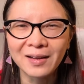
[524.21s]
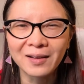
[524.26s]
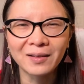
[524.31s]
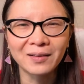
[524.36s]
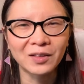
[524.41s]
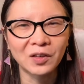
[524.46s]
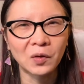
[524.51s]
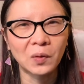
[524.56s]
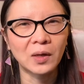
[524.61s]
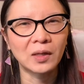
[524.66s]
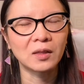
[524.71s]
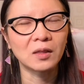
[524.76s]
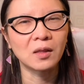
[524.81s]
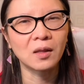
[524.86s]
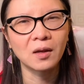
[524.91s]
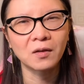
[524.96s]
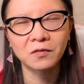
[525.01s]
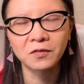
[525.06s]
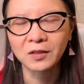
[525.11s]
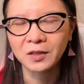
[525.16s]
you know, a
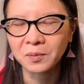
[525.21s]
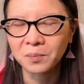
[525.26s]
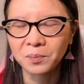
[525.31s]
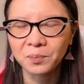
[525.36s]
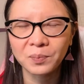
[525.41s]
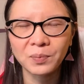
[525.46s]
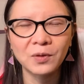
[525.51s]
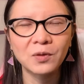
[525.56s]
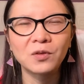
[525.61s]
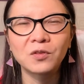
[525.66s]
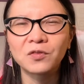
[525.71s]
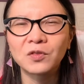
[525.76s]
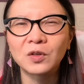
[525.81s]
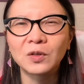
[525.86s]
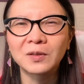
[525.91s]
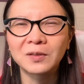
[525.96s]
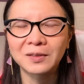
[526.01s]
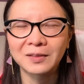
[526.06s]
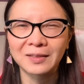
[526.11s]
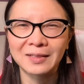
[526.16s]
lovely, beautiful,
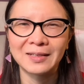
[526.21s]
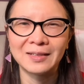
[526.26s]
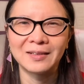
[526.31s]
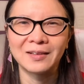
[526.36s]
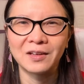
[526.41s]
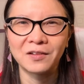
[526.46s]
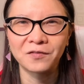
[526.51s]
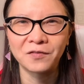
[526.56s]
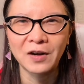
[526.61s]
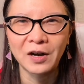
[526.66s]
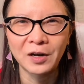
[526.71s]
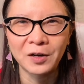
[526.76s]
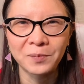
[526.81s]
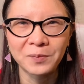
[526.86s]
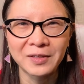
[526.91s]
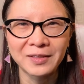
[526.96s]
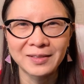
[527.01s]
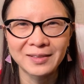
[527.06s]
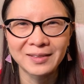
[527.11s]
clean environment.